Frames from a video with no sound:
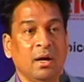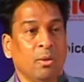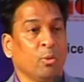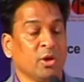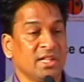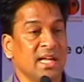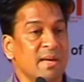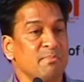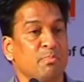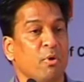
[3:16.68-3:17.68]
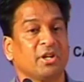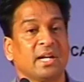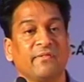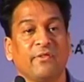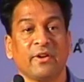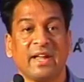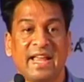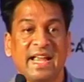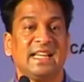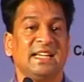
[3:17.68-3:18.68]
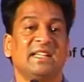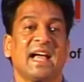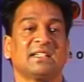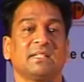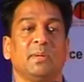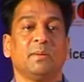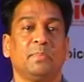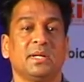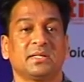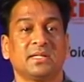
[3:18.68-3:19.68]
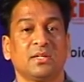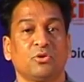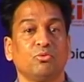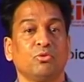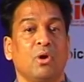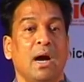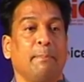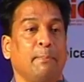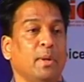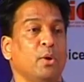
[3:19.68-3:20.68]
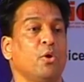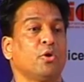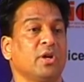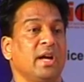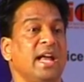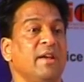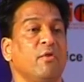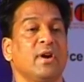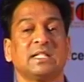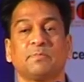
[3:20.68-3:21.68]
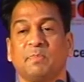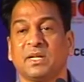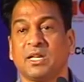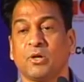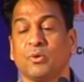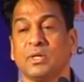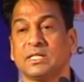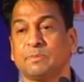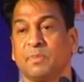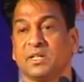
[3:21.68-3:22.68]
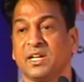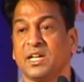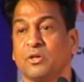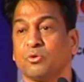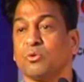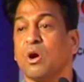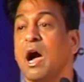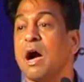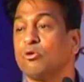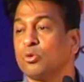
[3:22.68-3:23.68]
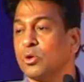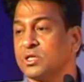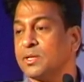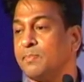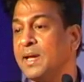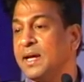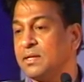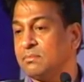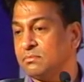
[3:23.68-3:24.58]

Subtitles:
what is the important for any taxable person to upload invoice particulars pertaining to outward supply,